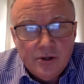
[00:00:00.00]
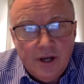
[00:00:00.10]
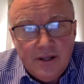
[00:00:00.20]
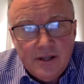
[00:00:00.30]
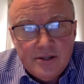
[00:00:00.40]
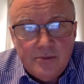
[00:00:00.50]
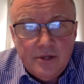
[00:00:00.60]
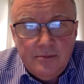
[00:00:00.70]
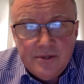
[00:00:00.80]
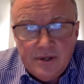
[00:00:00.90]
So I think
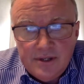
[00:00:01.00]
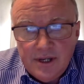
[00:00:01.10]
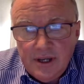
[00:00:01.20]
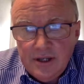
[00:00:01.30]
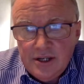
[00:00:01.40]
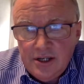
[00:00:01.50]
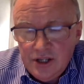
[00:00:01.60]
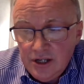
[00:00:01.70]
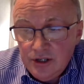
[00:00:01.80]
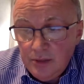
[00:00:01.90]
sometimes taking a
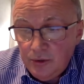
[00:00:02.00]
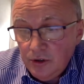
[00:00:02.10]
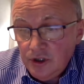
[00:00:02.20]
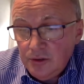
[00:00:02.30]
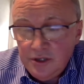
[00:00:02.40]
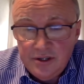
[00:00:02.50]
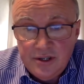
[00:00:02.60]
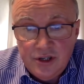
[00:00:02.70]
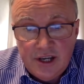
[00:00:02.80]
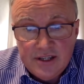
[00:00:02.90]
tangential approach to
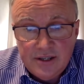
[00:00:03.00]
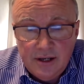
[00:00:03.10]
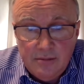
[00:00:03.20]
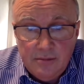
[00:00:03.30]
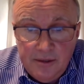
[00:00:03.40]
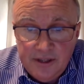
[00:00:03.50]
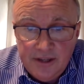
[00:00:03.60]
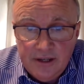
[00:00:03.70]
it and suggesting maybe